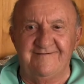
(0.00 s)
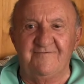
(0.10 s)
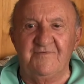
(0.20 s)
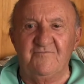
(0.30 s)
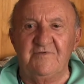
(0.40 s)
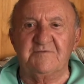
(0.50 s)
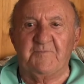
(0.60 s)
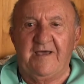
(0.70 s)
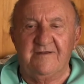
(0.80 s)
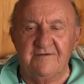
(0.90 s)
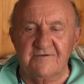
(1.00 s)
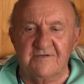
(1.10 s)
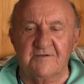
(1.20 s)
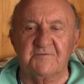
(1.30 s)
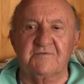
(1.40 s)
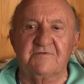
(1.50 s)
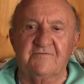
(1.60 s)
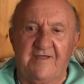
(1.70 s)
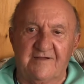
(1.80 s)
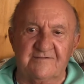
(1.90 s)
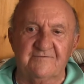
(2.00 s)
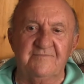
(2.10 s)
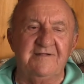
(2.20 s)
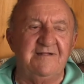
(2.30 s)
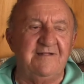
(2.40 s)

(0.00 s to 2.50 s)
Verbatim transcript: I mean, we spotted the ships, we tracked them.